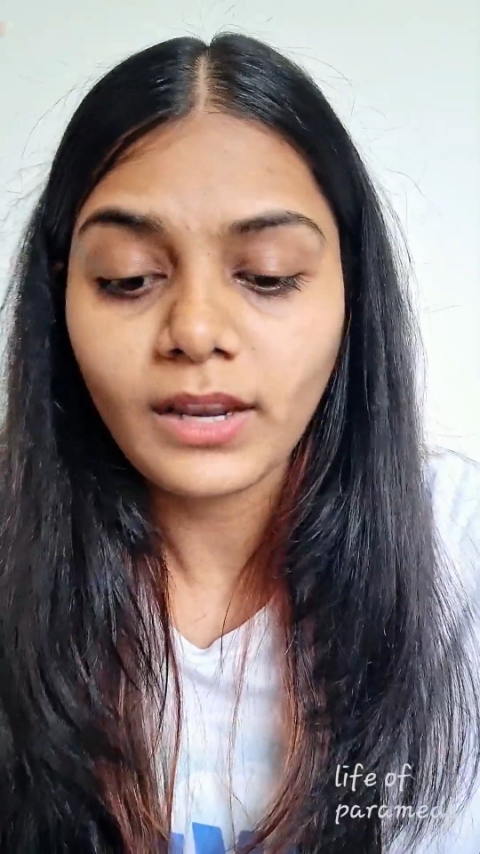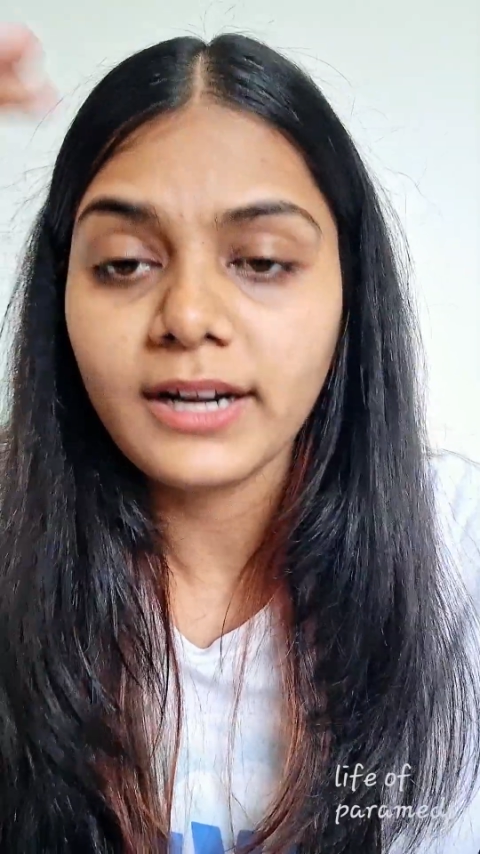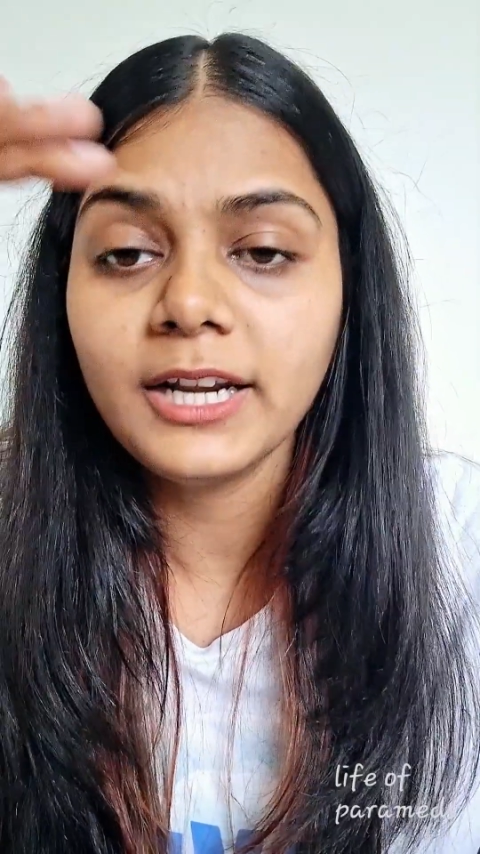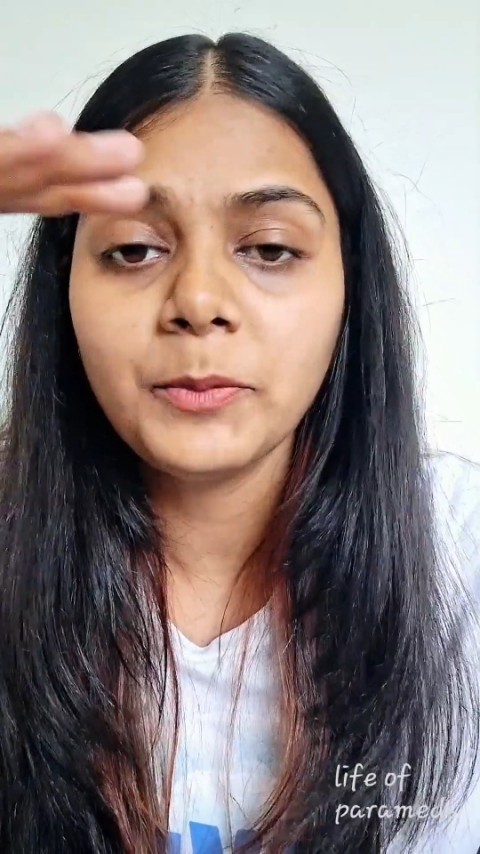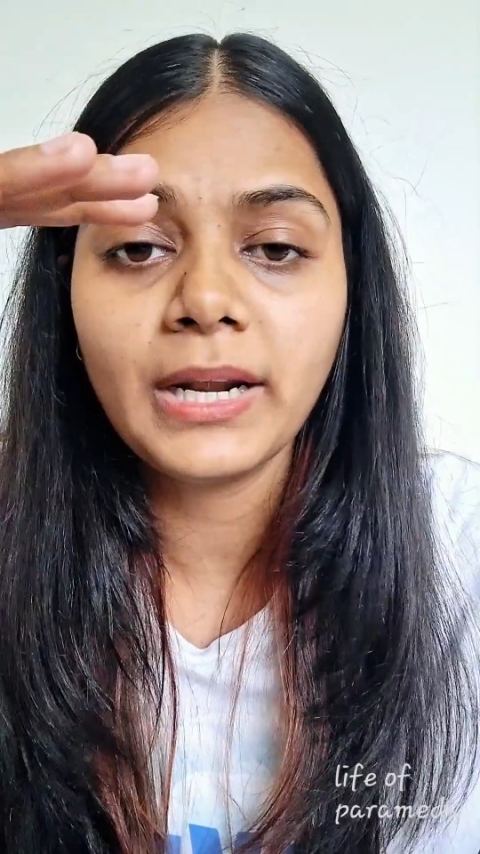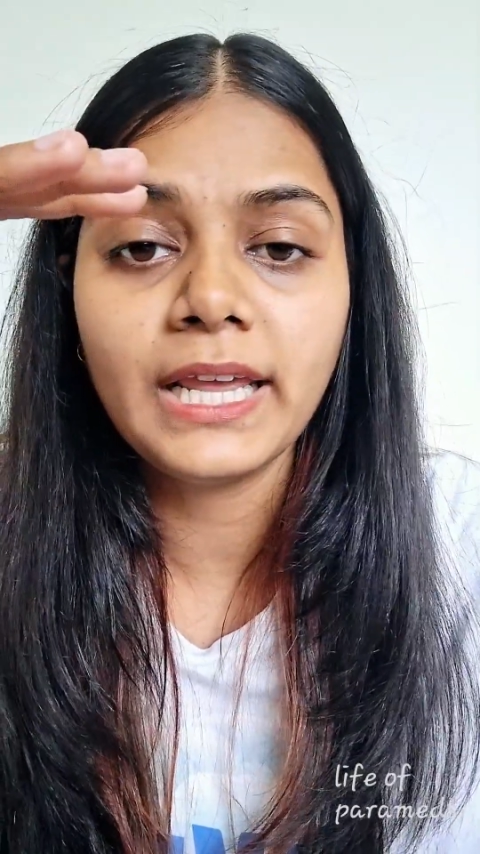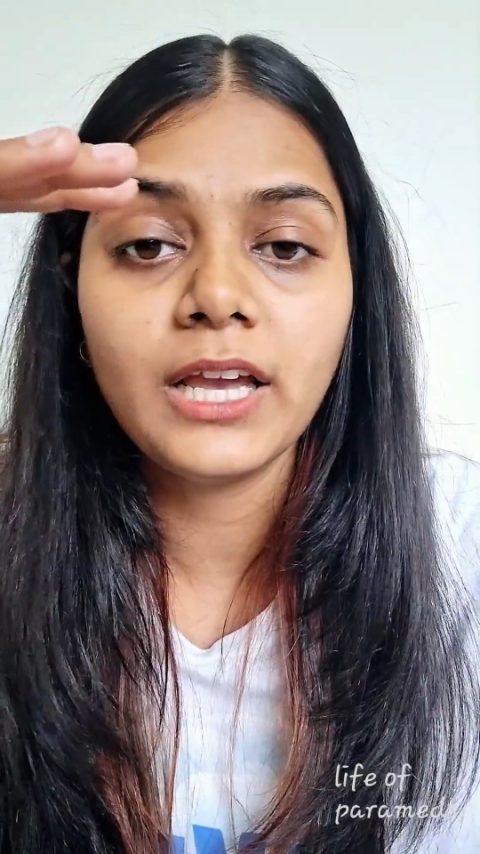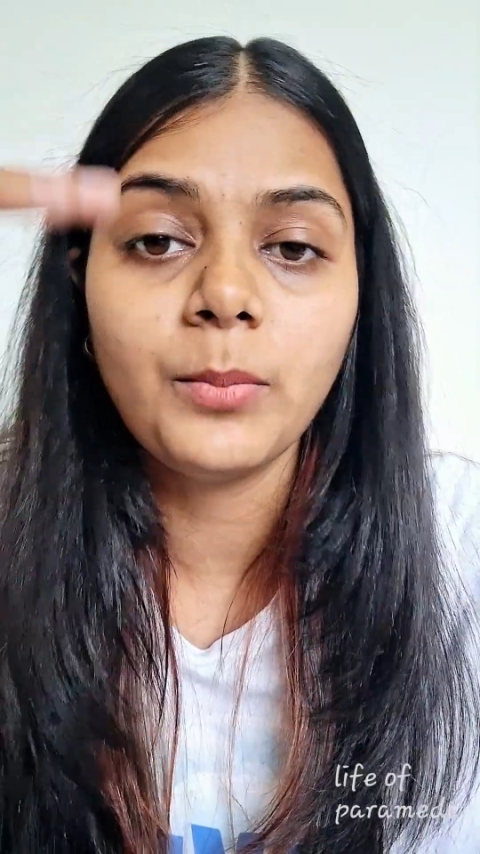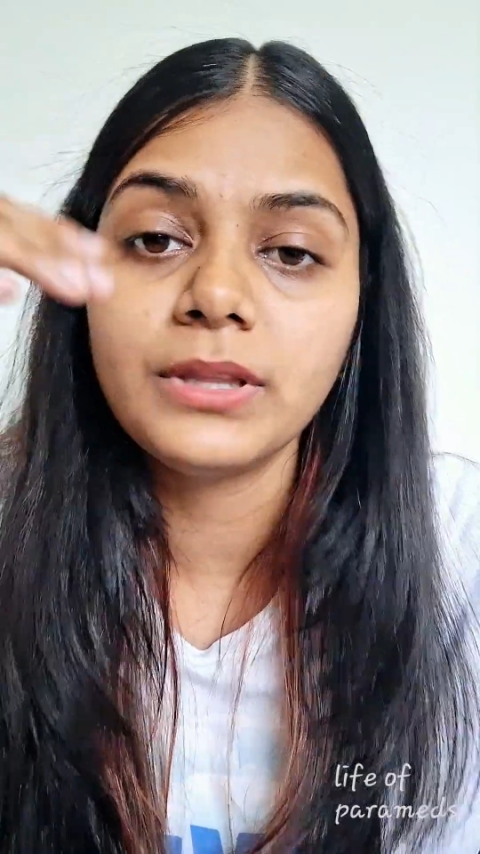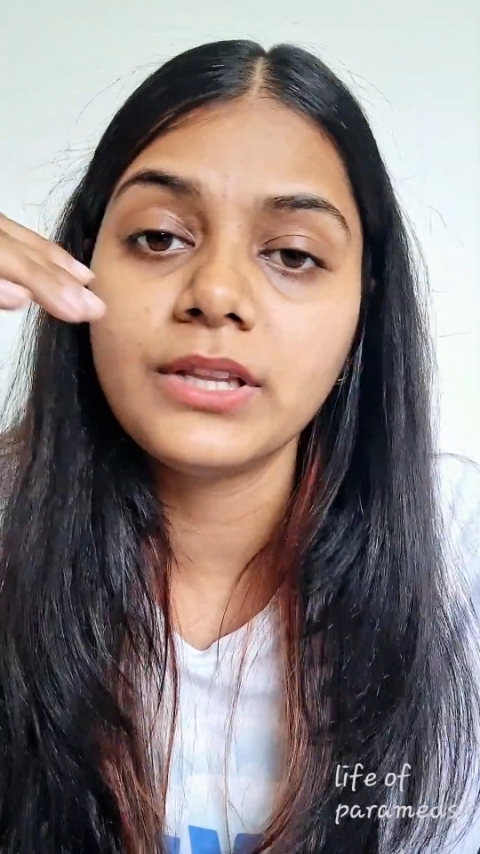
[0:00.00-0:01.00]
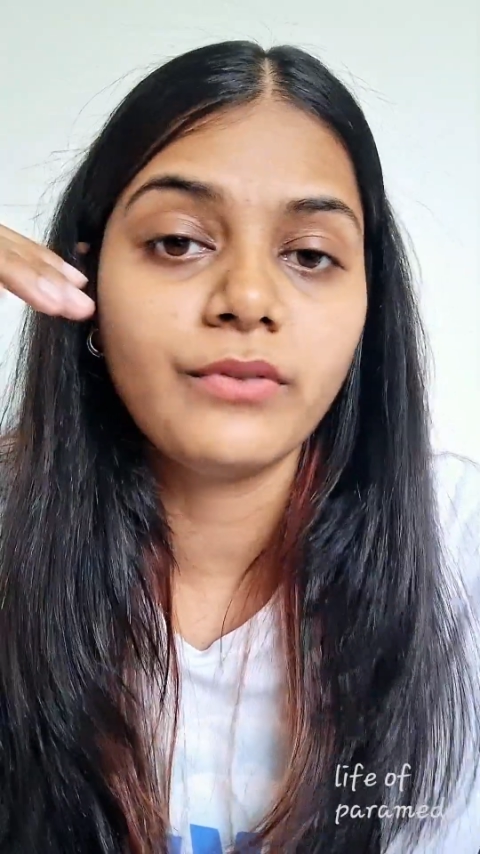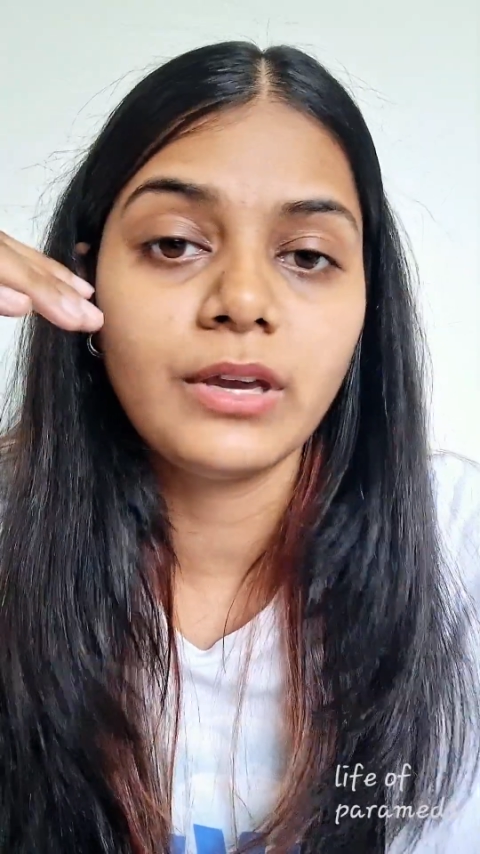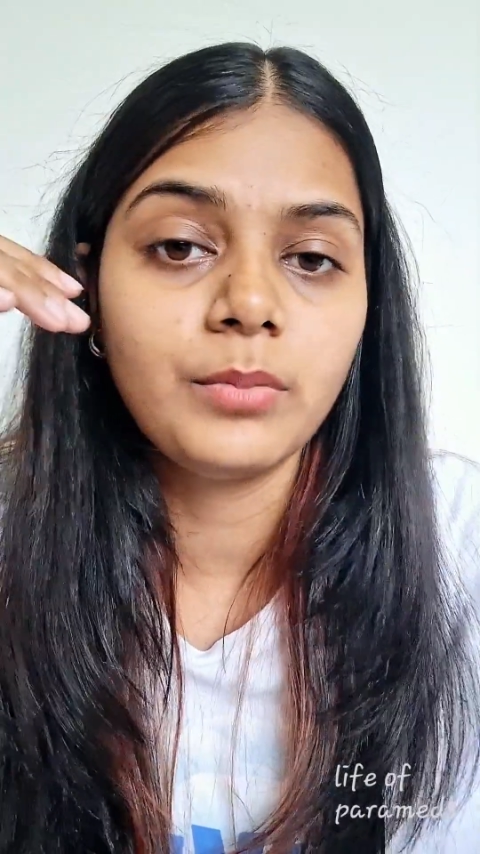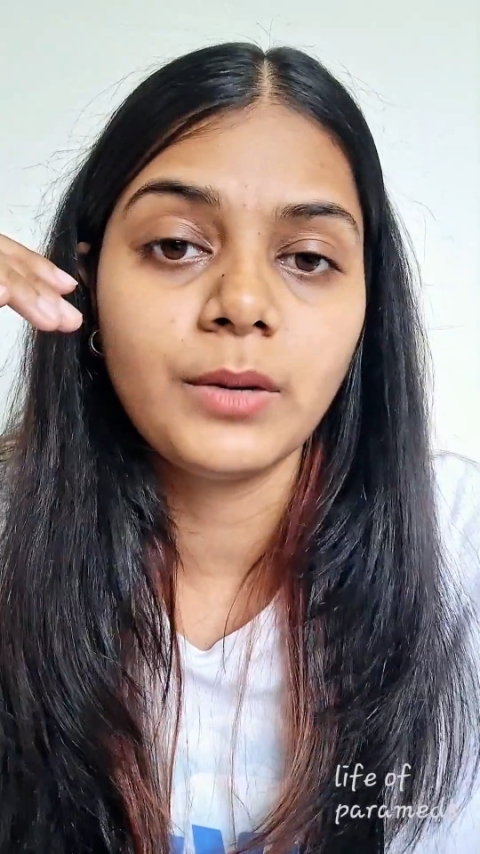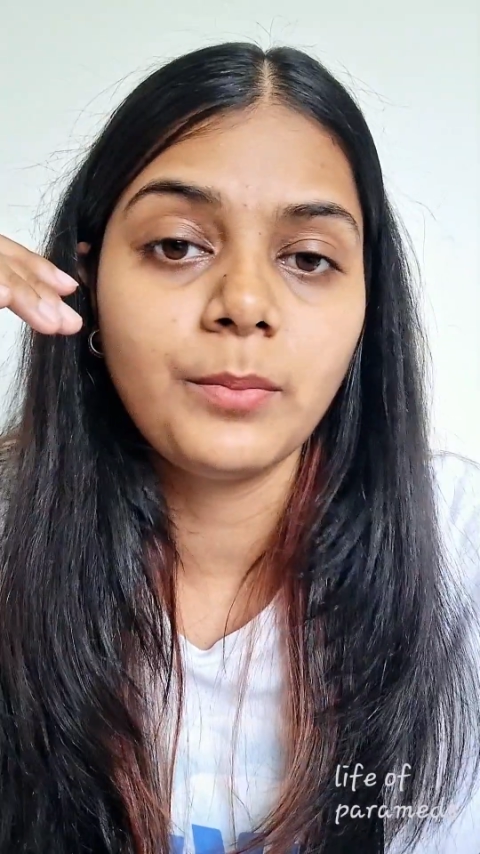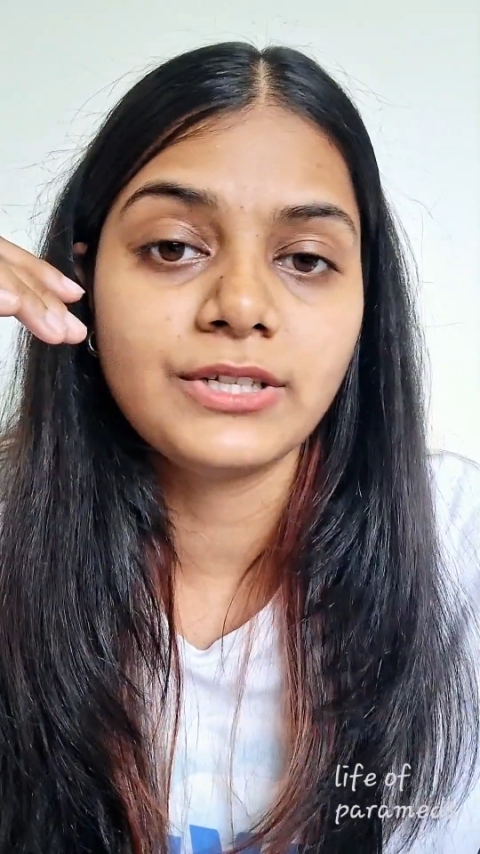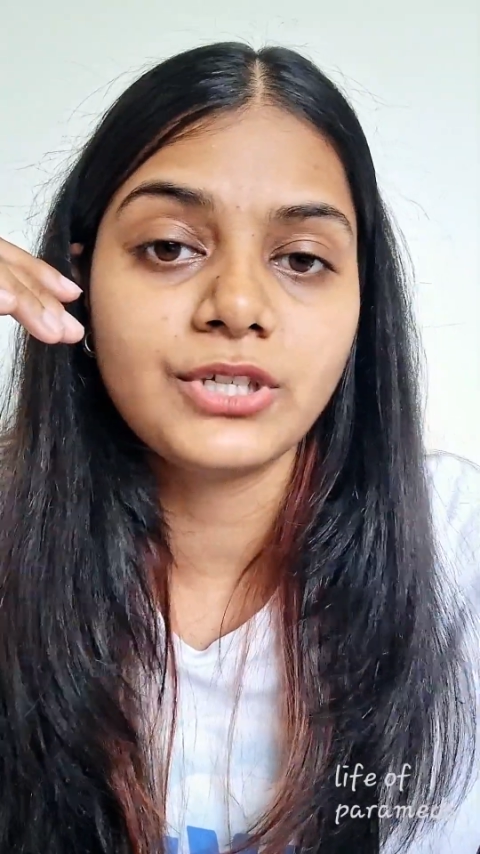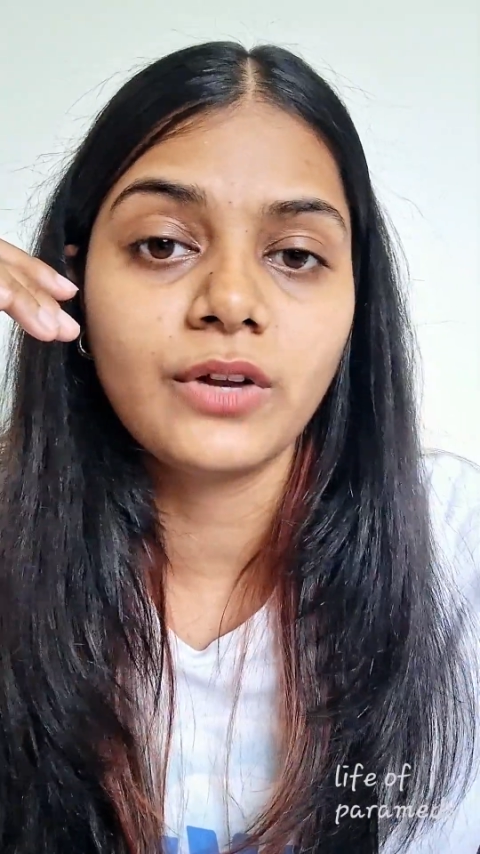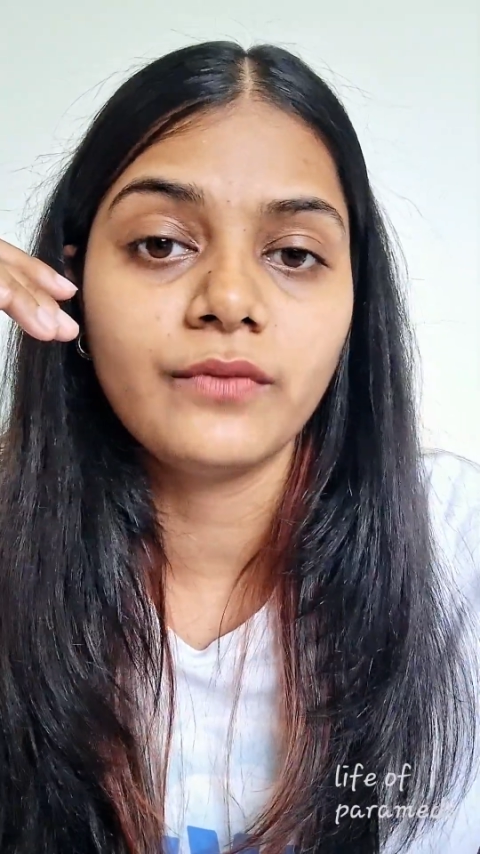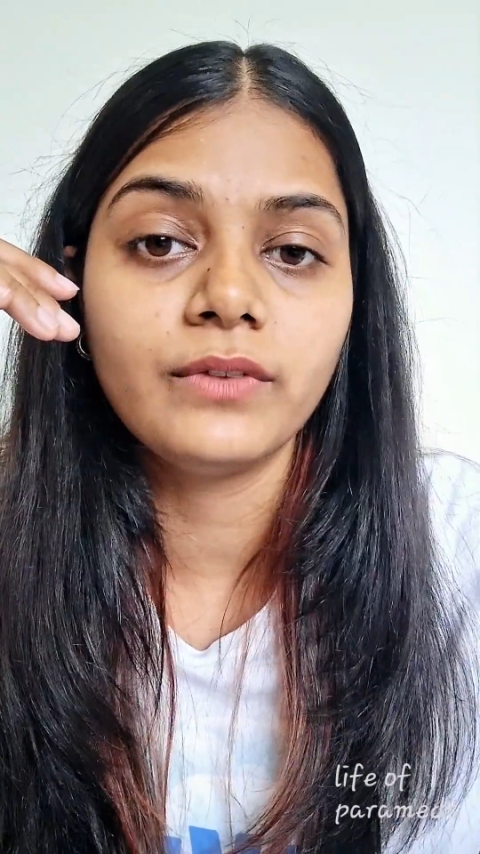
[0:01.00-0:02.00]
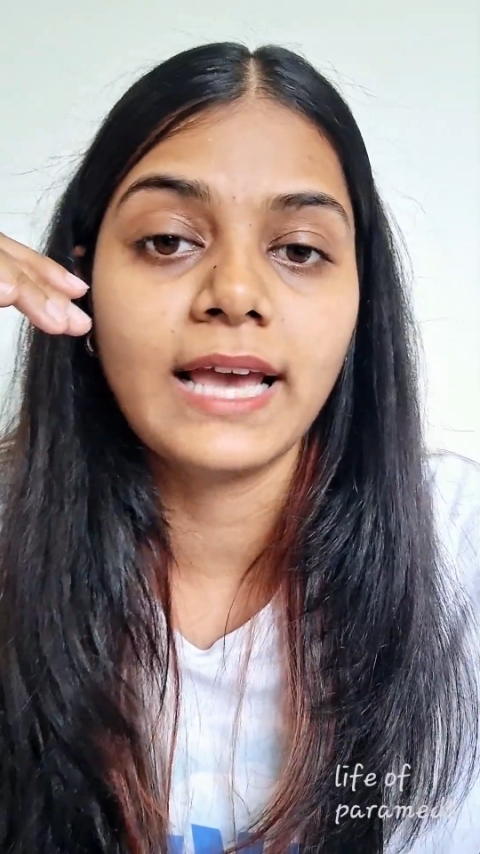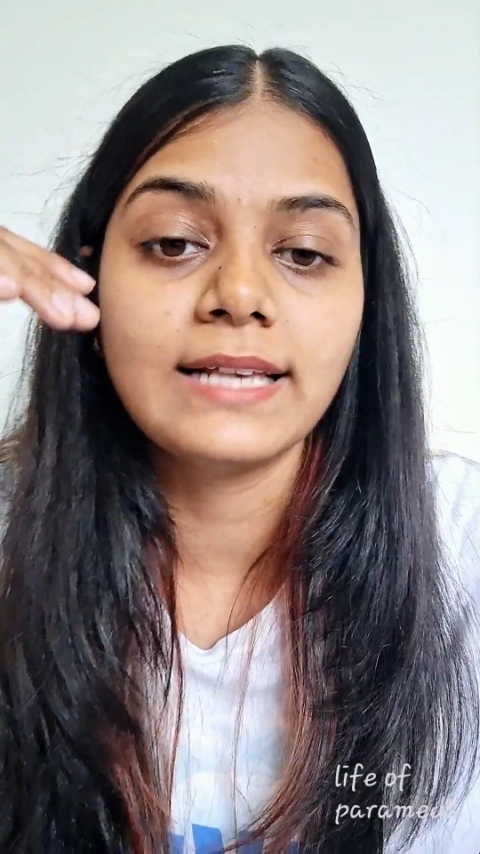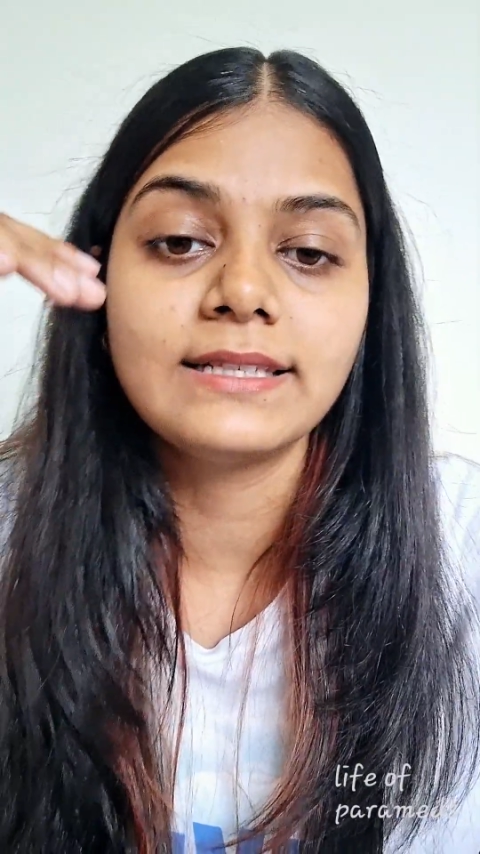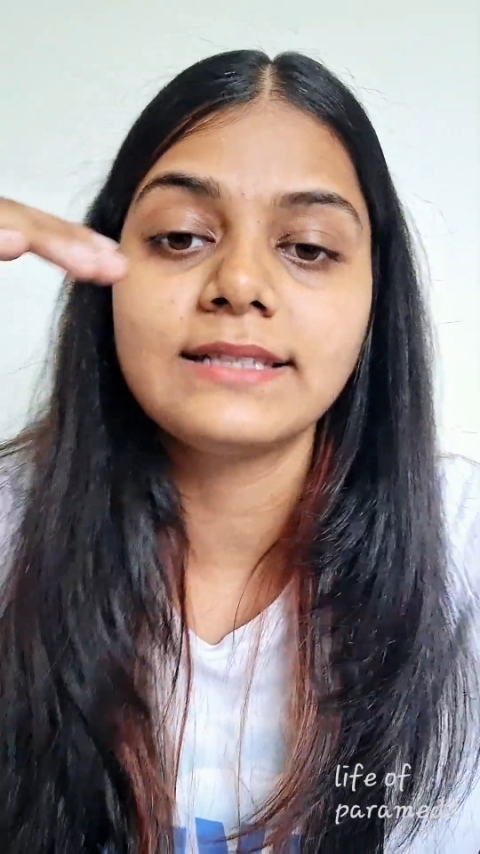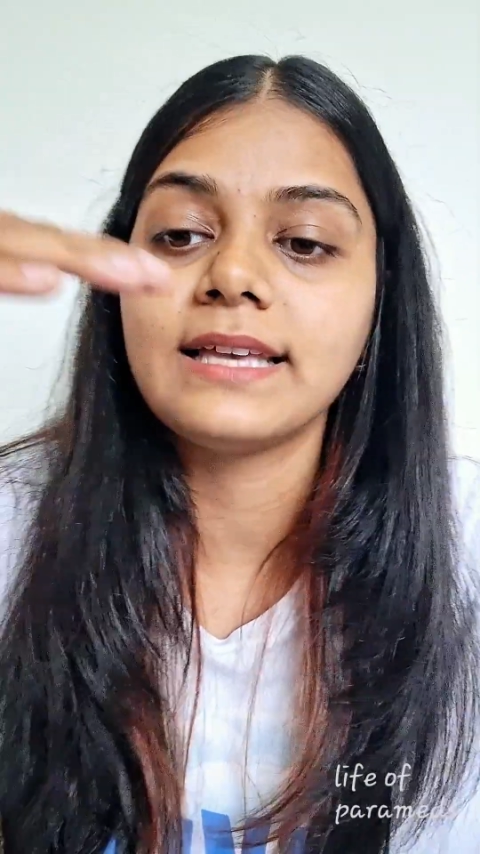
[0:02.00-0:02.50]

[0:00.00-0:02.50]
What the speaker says: depending upon the vapor pressure of the gases,